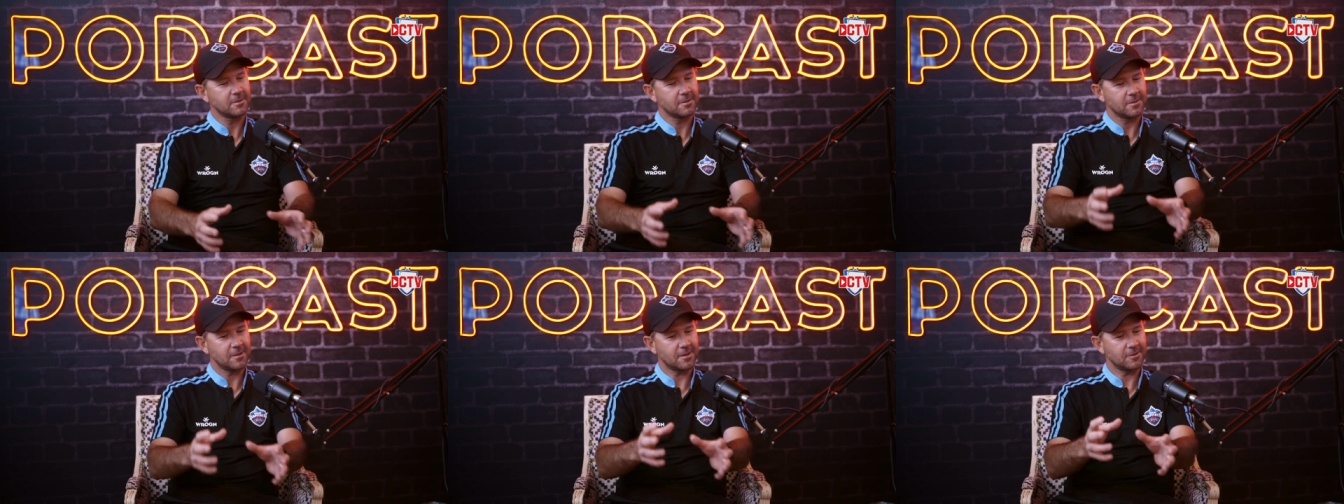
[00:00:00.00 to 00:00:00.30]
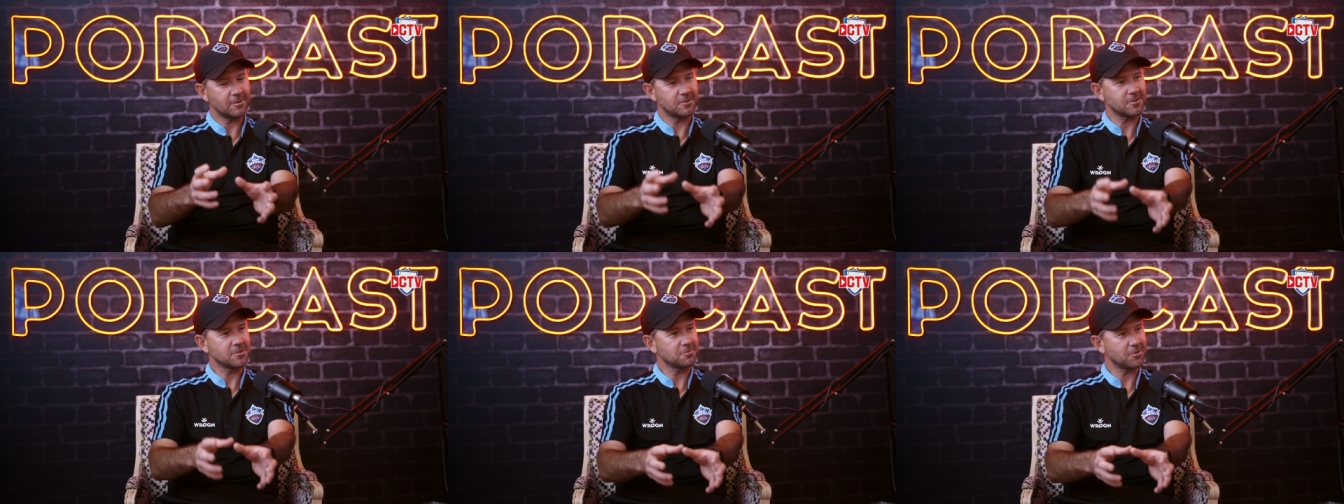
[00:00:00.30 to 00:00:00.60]

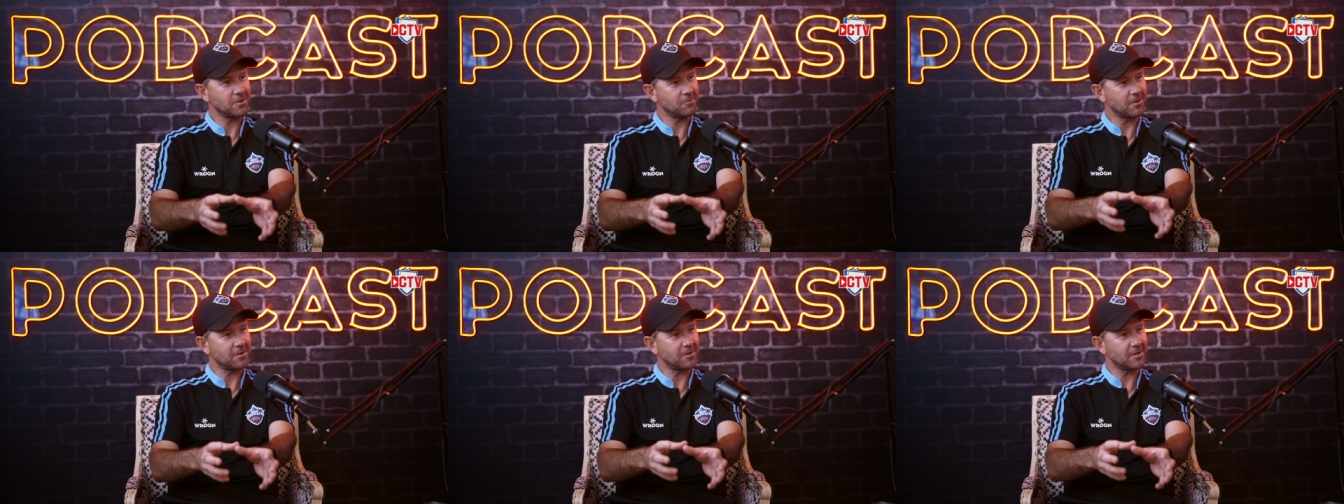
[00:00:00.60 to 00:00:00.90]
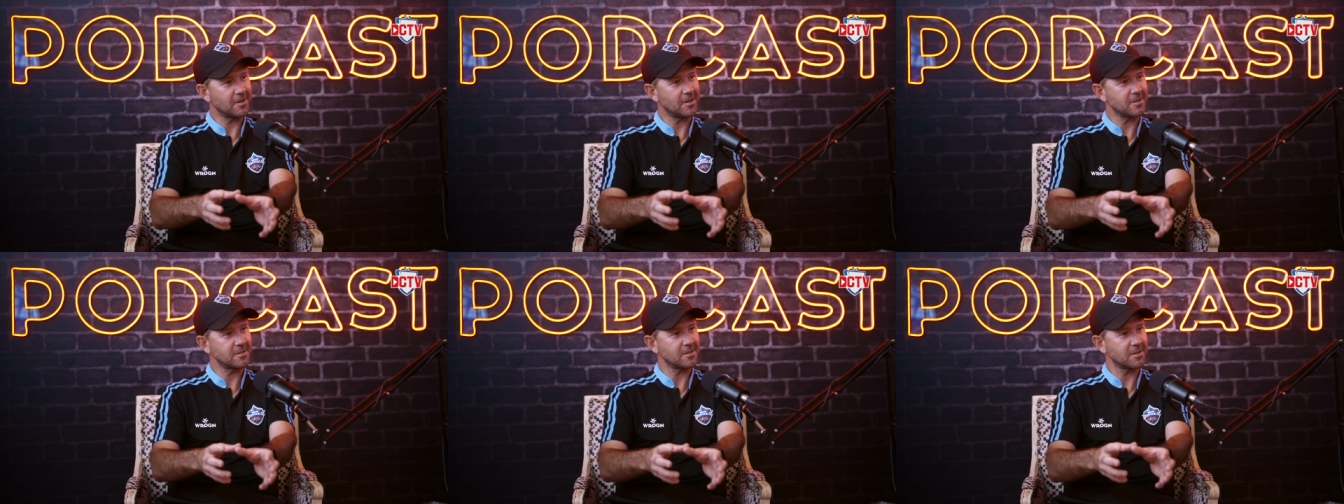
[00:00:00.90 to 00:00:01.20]
and those three one
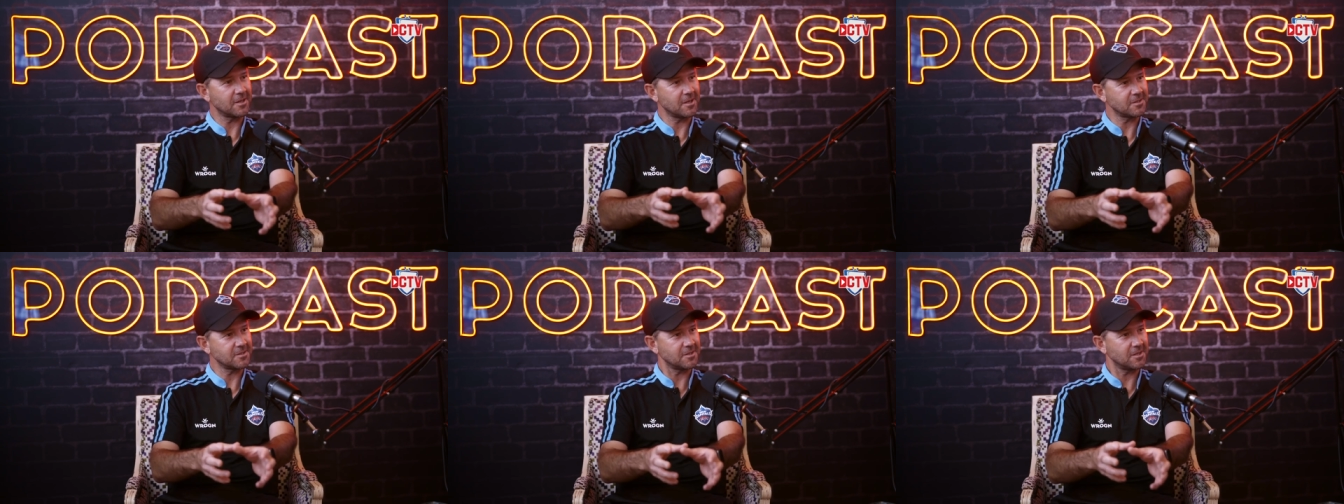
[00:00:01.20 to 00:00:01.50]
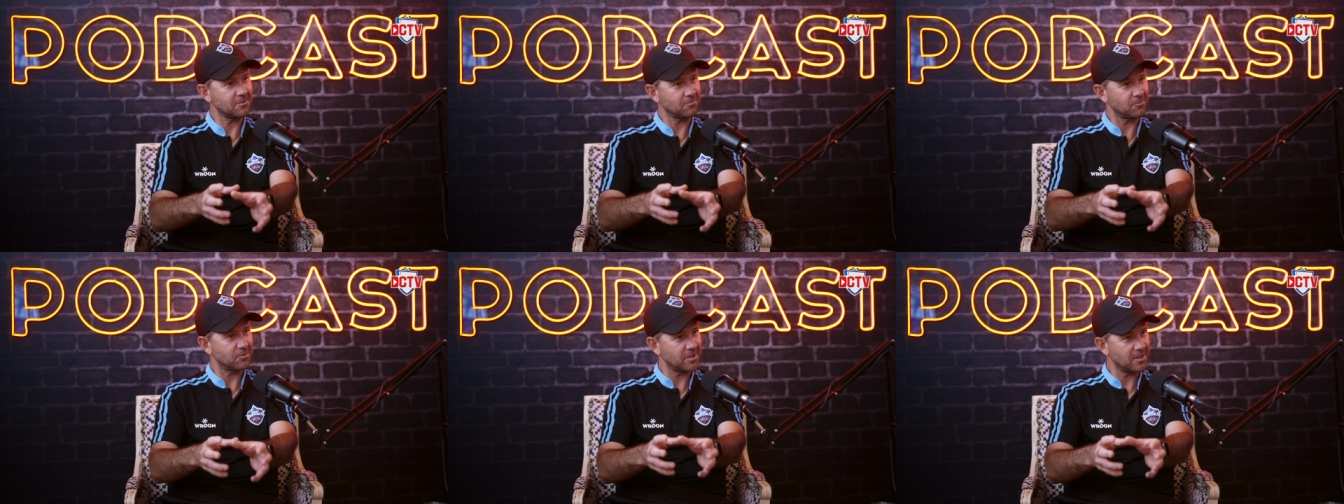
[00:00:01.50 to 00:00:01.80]
days against
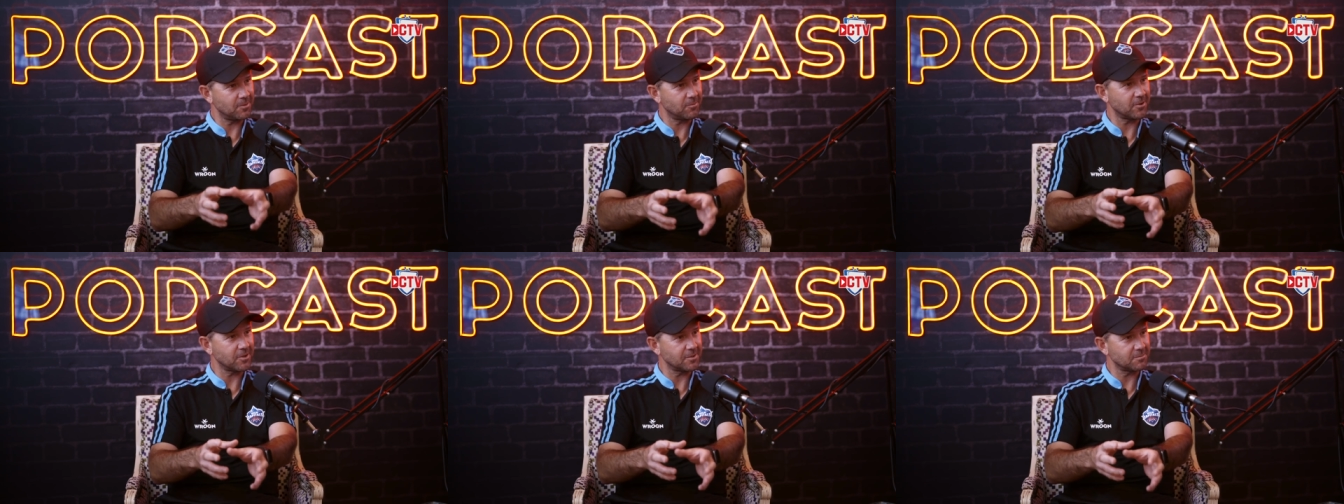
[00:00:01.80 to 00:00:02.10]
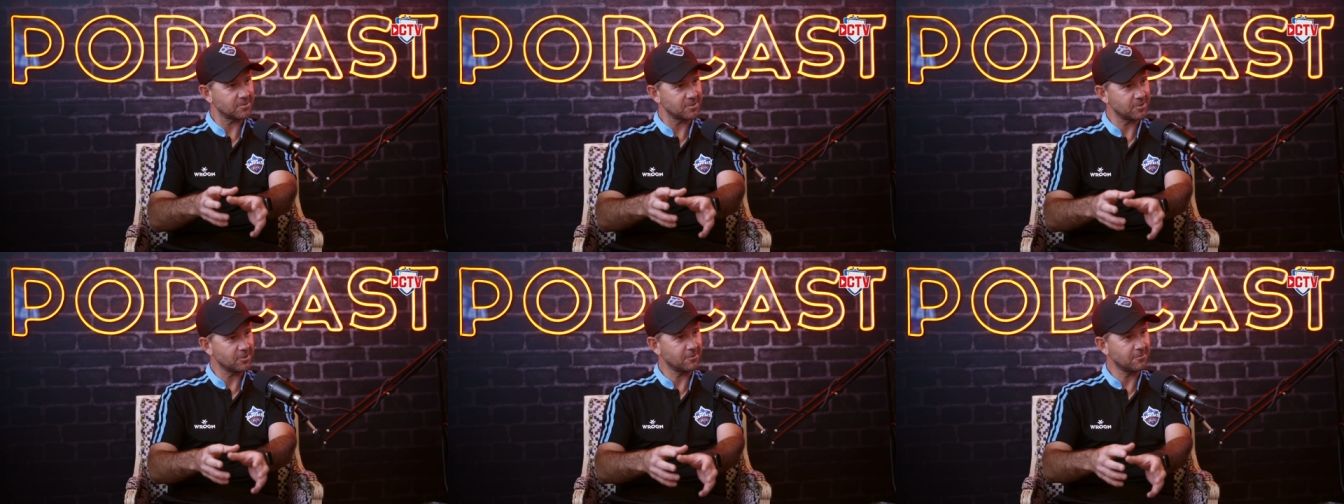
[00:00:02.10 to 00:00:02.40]
England were there by
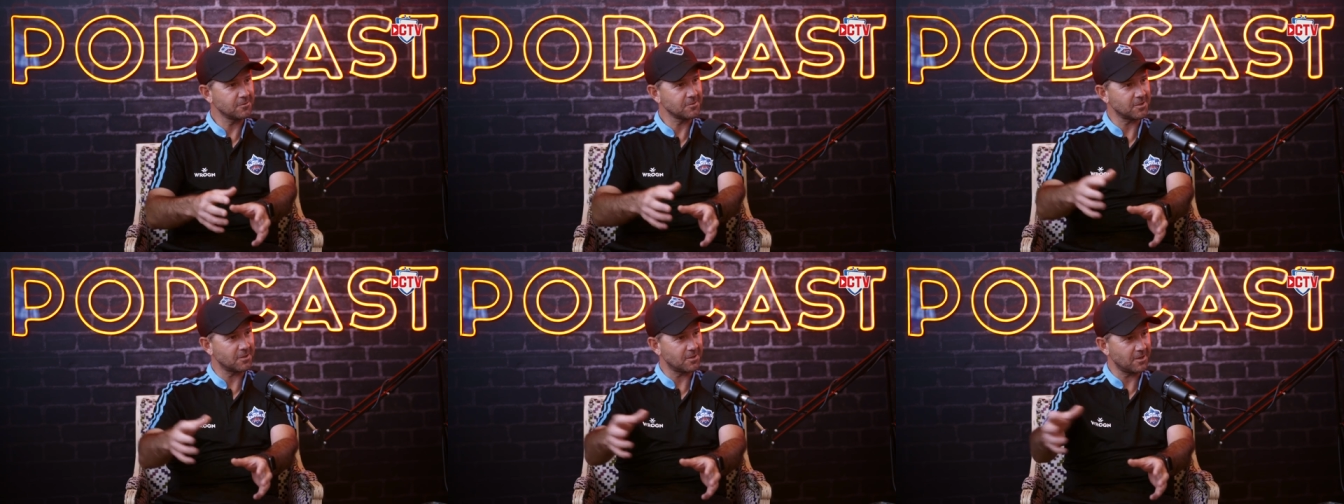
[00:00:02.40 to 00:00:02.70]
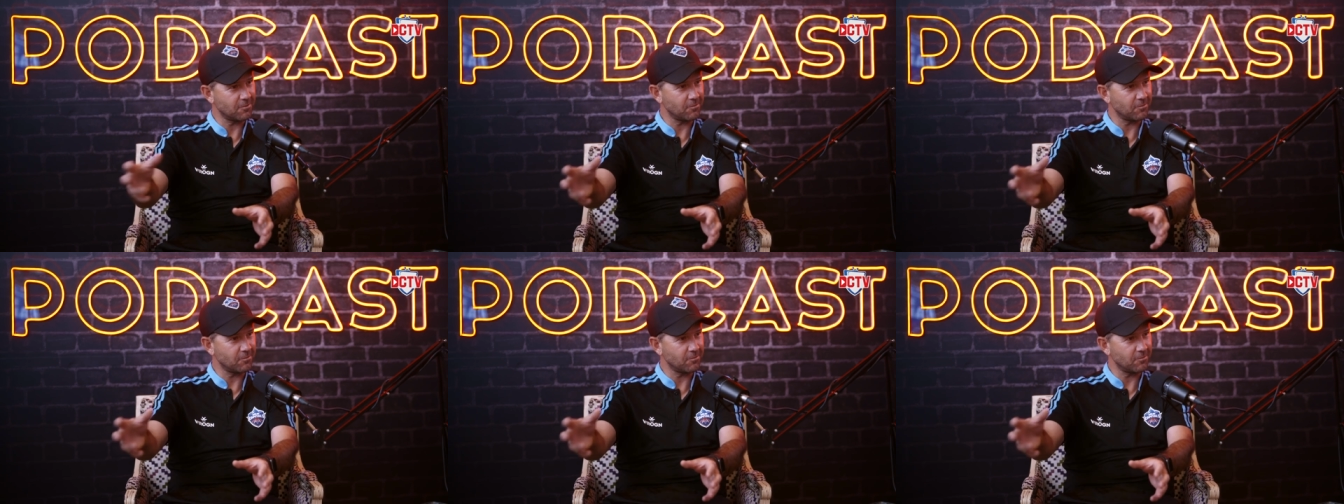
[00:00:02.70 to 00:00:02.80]
themselves uh,